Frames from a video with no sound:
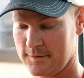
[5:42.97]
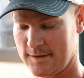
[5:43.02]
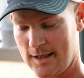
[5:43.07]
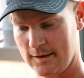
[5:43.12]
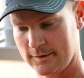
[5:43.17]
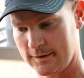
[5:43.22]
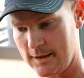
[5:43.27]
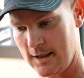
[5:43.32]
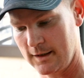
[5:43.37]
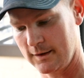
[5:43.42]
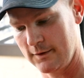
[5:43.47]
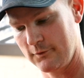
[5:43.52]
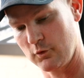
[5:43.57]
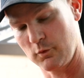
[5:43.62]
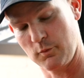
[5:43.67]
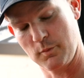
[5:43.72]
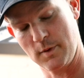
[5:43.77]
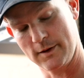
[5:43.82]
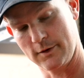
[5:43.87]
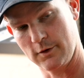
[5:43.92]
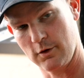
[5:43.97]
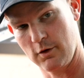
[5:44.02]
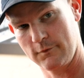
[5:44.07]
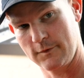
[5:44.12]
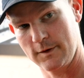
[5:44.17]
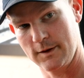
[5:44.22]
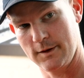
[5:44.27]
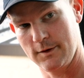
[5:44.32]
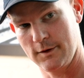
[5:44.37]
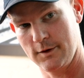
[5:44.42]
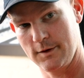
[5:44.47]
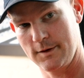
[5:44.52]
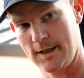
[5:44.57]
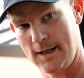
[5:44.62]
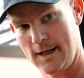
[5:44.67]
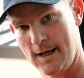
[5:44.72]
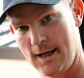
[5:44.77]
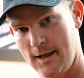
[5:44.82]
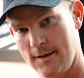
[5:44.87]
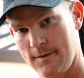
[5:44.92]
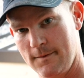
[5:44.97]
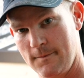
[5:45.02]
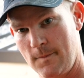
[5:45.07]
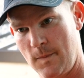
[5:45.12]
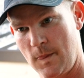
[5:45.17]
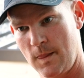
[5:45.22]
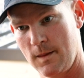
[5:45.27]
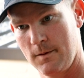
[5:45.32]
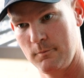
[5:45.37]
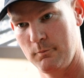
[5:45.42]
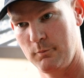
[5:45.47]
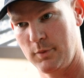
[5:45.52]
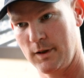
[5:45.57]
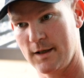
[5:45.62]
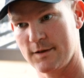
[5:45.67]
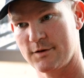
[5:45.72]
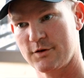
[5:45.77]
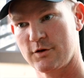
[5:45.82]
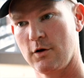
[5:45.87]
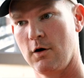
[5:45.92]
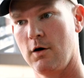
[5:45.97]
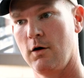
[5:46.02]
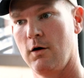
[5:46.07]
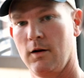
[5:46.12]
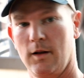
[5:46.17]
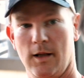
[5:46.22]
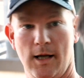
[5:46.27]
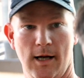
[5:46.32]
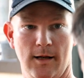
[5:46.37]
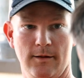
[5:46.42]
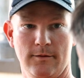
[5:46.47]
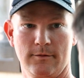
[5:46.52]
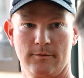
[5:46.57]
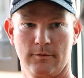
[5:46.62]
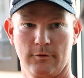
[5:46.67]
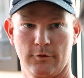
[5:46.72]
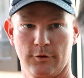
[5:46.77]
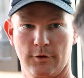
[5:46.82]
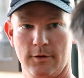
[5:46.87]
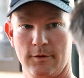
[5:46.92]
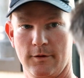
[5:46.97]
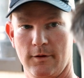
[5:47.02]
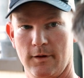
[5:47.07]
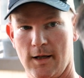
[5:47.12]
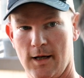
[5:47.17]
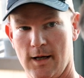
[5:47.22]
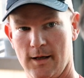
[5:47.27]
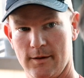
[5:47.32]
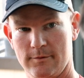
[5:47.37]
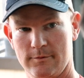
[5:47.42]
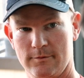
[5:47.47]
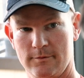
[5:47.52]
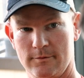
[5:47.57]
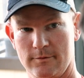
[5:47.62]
was out there, I lived with my girlfriend and her dad, but I saw a lot, learned a lot.